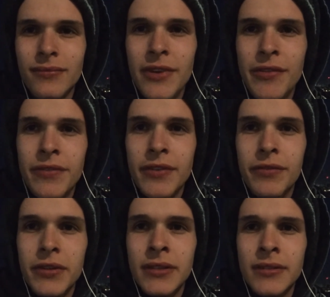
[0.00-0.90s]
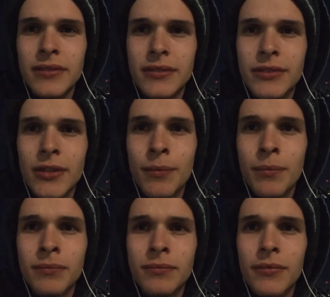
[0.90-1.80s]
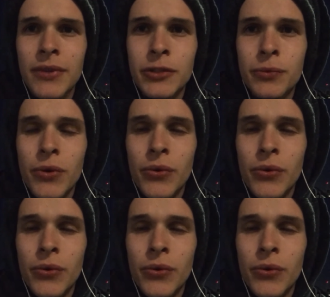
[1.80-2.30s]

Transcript: 50-50. Some things were